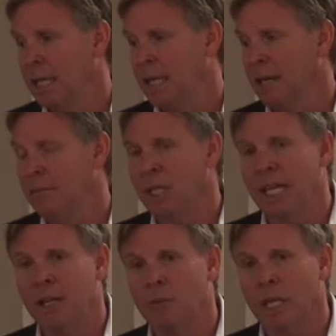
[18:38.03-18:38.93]

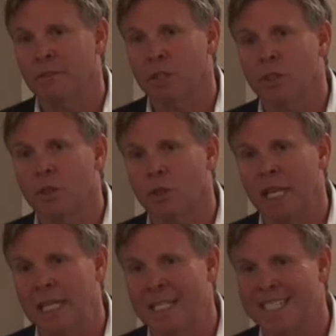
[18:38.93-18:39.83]
And whenever you
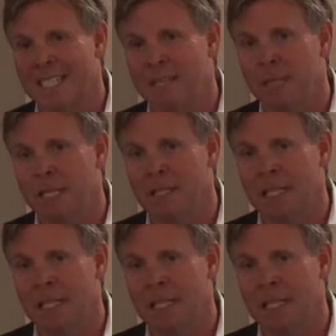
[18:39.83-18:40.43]
create ischemia,